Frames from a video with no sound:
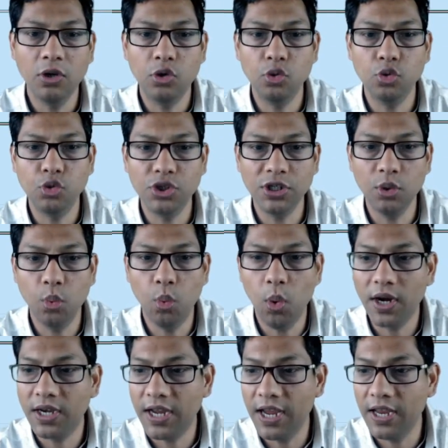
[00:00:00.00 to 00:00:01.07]
to see
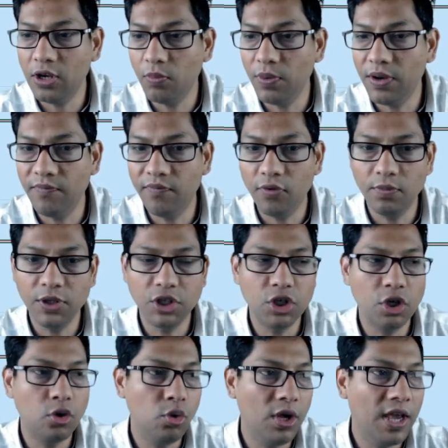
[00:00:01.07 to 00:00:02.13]
what kind of
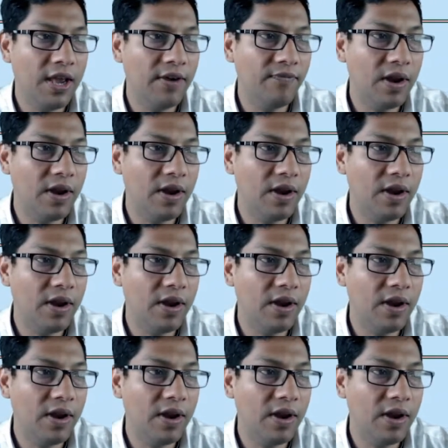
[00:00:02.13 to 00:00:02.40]
information we have.